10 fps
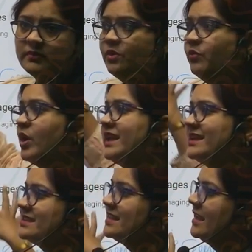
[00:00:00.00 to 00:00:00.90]
what
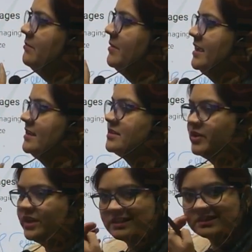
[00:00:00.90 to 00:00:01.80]
is the image,
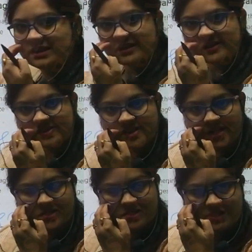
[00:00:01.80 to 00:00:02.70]
what is the
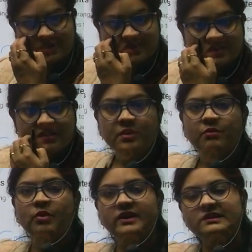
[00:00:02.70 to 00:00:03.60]
structures,
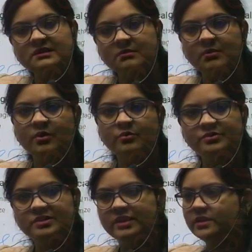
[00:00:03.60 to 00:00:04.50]
what is
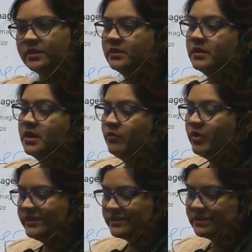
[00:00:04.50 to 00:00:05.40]
about, and
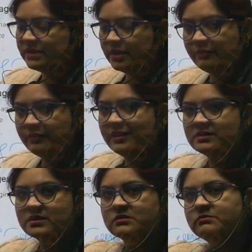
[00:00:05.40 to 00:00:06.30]
what is the
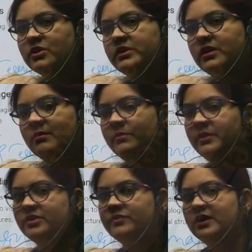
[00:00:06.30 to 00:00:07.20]
differences
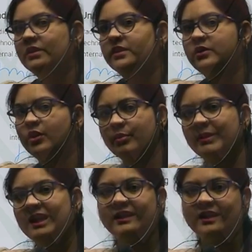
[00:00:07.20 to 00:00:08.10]
between the
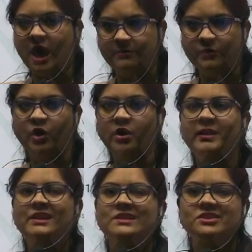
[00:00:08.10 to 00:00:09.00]
normal and the
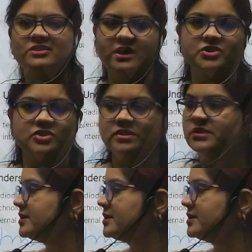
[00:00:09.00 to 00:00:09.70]
abnormal structures.